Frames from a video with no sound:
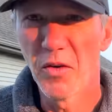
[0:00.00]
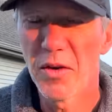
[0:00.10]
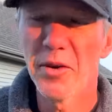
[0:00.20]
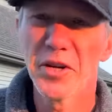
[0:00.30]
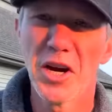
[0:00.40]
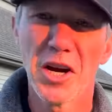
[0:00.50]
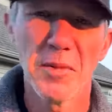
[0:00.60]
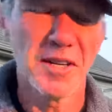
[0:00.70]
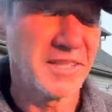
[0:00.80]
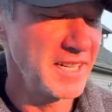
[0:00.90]
What I'm going to talk
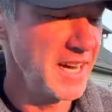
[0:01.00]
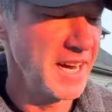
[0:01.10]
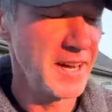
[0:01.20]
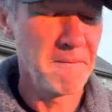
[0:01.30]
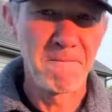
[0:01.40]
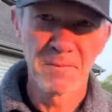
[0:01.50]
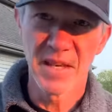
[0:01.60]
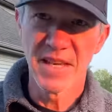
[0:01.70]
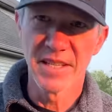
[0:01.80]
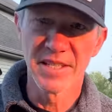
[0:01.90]
about today
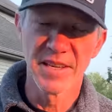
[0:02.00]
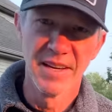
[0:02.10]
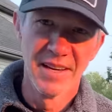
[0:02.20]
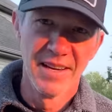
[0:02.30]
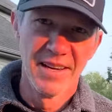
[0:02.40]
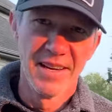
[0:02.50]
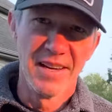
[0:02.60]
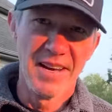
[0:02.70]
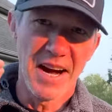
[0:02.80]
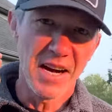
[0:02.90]
is
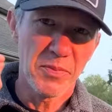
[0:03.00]
nock